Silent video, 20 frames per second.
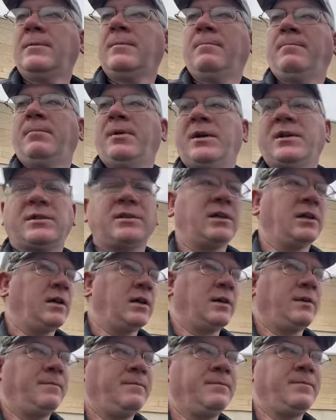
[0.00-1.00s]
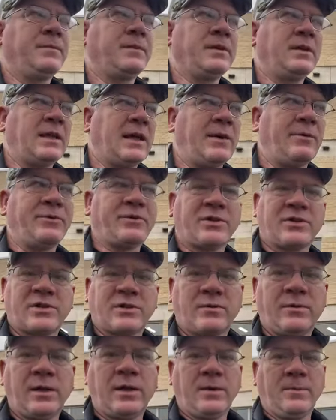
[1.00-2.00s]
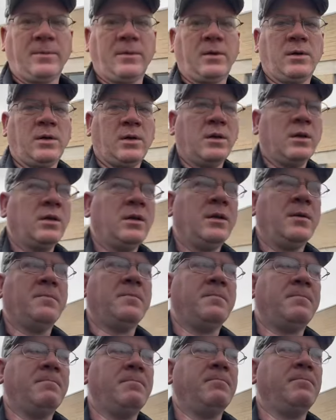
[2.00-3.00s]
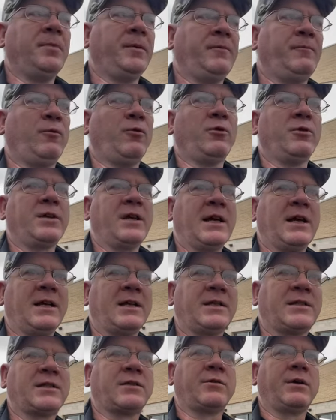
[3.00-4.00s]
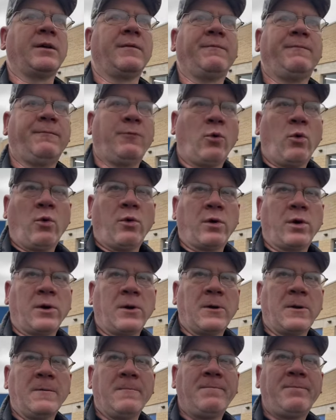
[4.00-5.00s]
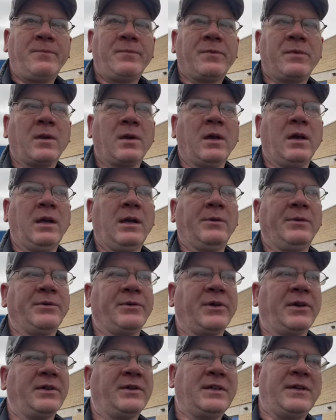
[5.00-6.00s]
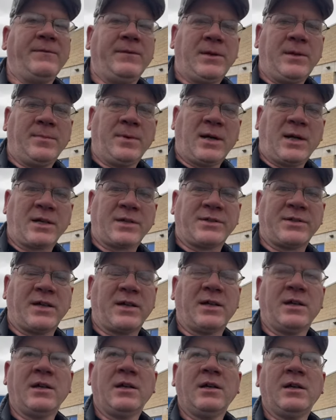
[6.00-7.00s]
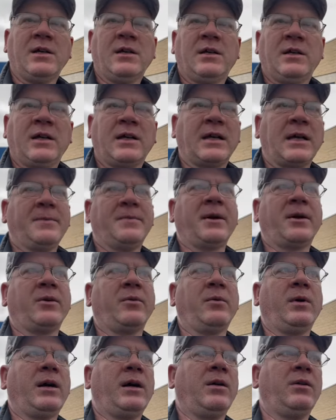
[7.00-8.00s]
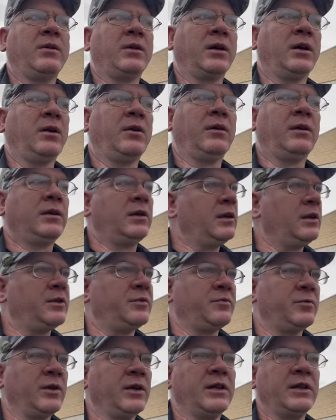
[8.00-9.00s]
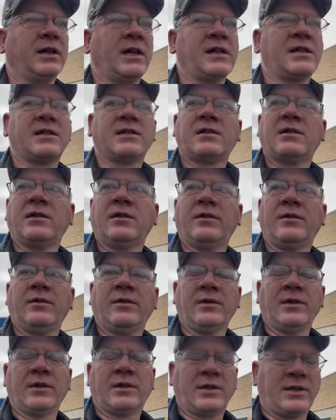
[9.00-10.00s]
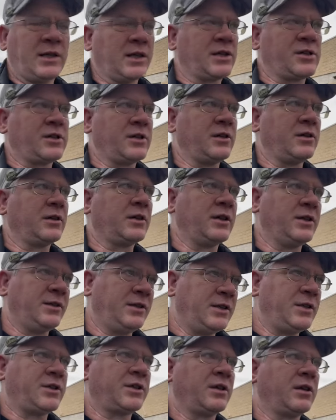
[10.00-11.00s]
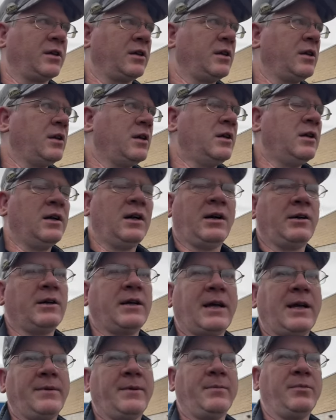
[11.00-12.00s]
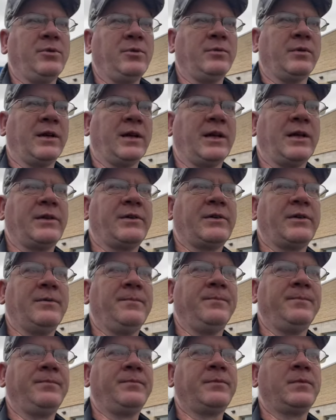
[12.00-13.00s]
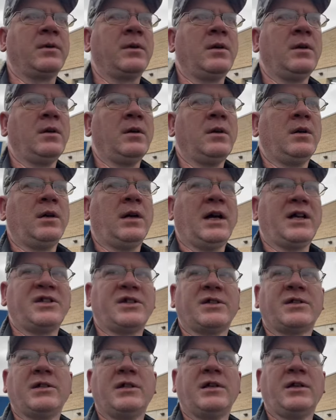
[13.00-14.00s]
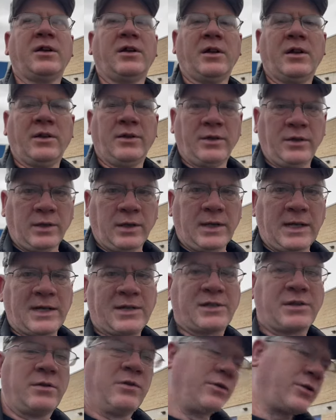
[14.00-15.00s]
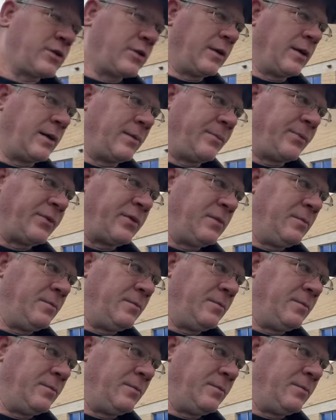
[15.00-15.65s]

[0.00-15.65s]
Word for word: But uh, that was a scream before they had Scream Four, and it was a DVD box set that came out a while ago. It was really nice condition. I already had the Blu-rays I just needed the last two Screams